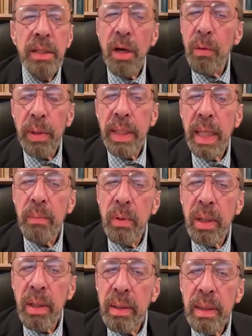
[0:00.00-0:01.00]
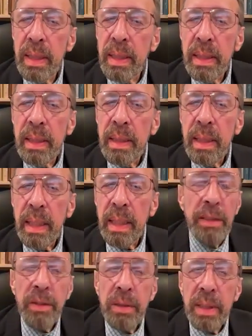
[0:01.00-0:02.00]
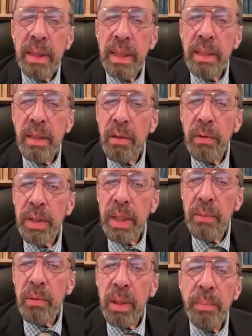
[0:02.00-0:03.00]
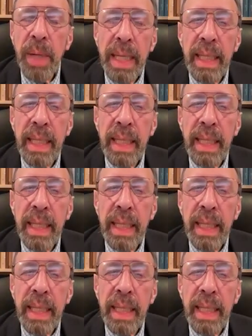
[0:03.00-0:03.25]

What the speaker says: didn't know what they were. I certainly didn't know what they were. And